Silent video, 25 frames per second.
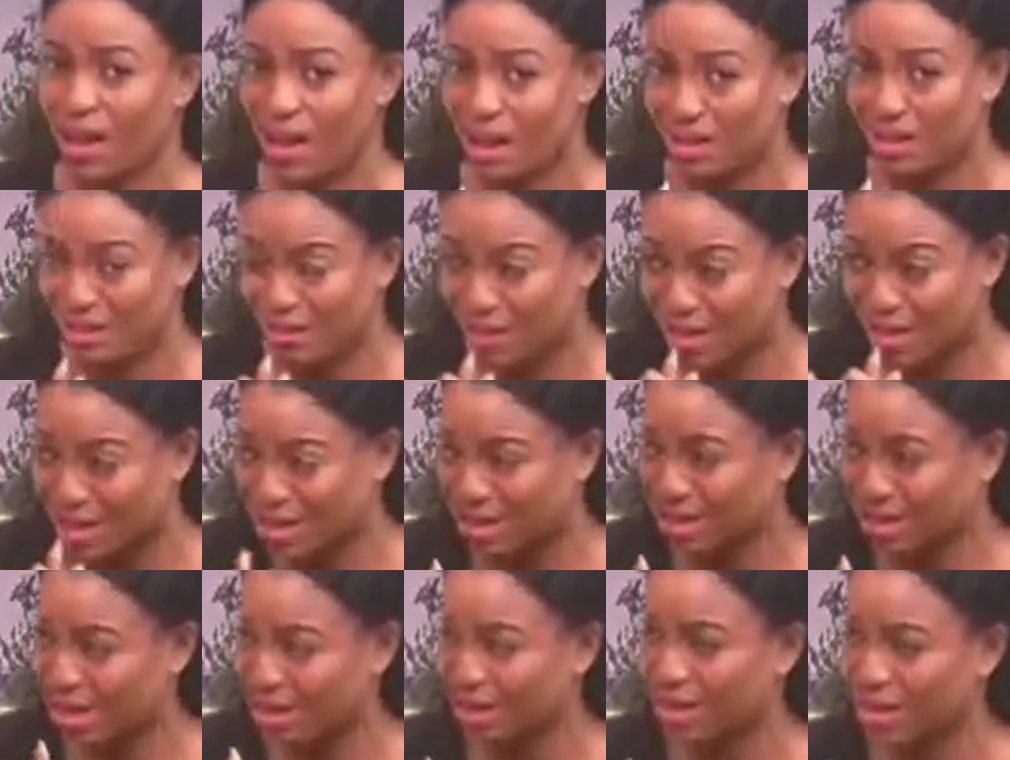are
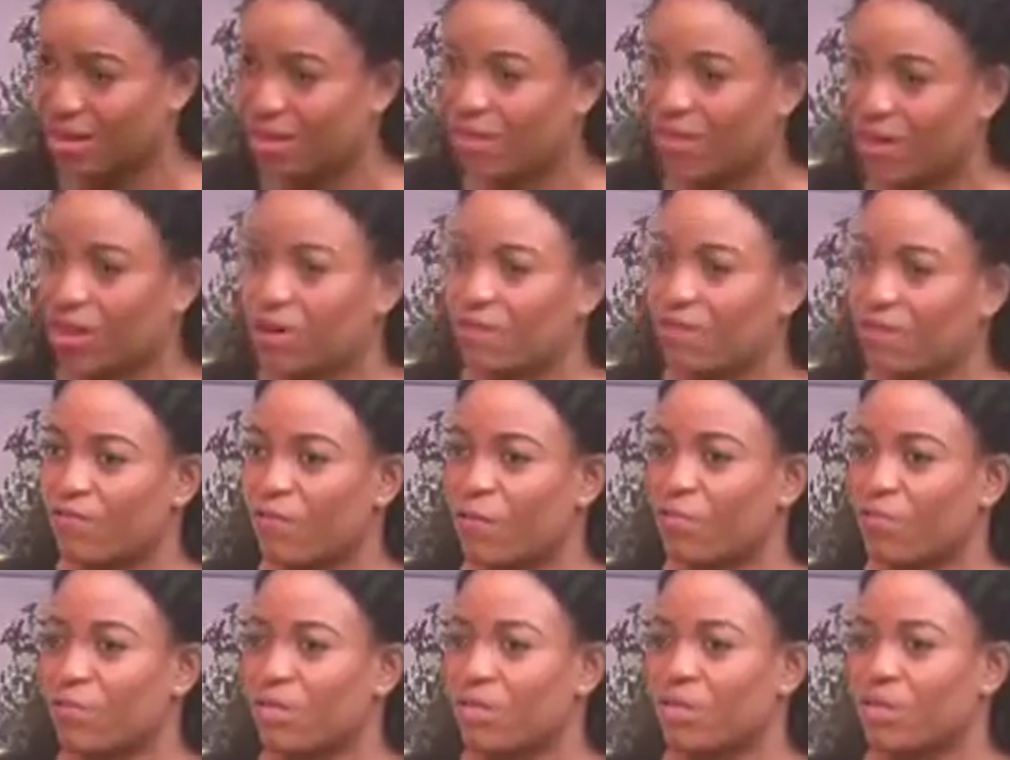taken
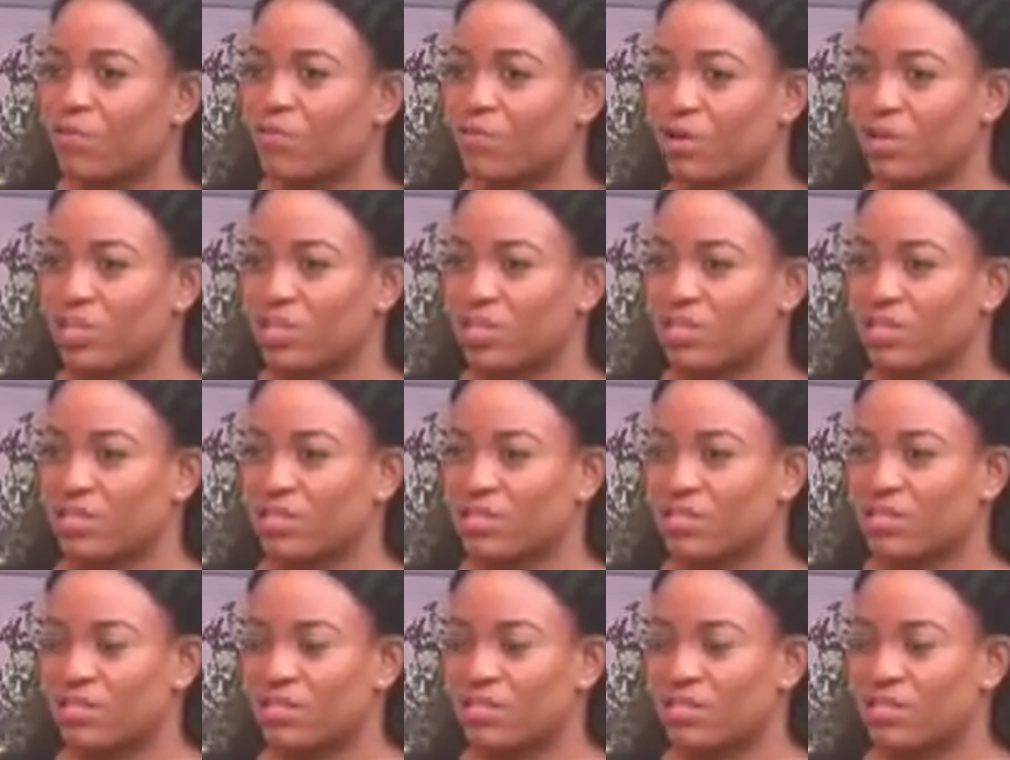for being witches.